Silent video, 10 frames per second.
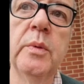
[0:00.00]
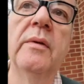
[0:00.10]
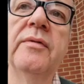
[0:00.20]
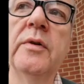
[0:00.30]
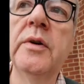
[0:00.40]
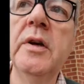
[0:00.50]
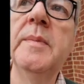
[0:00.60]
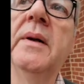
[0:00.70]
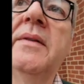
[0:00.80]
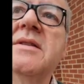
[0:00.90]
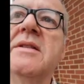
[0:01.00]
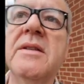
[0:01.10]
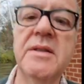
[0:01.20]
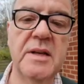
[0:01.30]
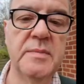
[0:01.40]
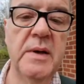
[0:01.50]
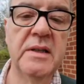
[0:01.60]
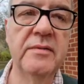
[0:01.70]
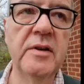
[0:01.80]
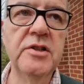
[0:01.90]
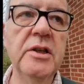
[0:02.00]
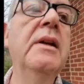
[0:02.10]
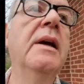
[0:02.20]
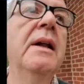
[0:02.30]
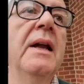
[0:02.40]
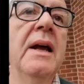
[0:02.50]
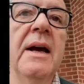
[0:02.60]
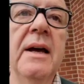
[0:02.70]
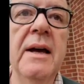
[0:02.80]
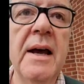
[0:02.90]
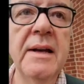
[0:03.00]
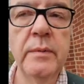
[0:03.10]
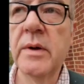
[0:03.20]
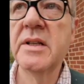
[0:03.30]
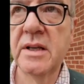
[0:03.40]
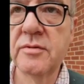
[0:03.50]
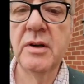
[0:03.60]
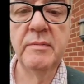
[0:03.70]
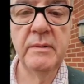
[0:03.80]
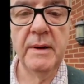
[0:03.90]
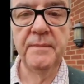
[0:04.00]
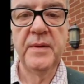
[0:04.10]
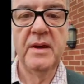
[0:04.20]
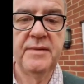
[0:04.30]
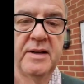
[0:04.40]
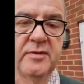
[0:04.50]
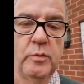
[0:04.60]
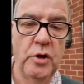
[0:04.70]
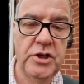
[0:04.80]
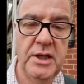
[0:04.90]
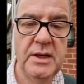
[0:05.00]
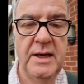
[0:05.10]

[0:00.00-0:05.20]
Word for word: one for you, but this is the six meter version uh, and it works extremely well. Thanks for watching.